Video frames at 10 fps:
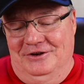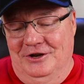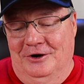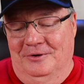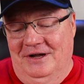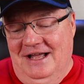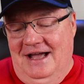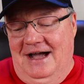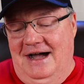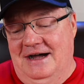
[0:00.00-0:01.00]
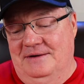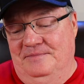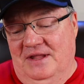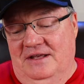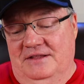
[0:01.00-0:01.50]
No.
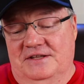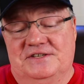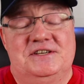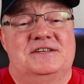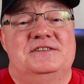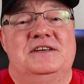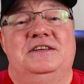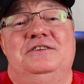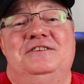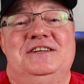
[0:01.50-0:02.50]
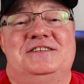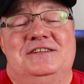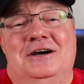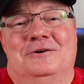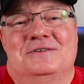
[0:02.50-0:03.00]
The 6th thing you need to
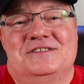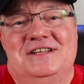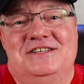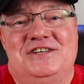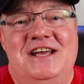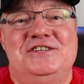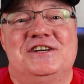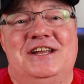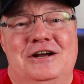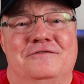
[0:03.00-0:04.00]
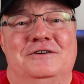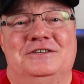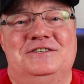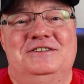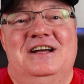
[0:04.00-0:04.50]
know is that changing an air
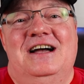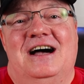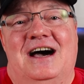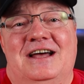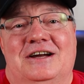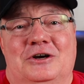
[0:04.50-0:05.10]
filter on a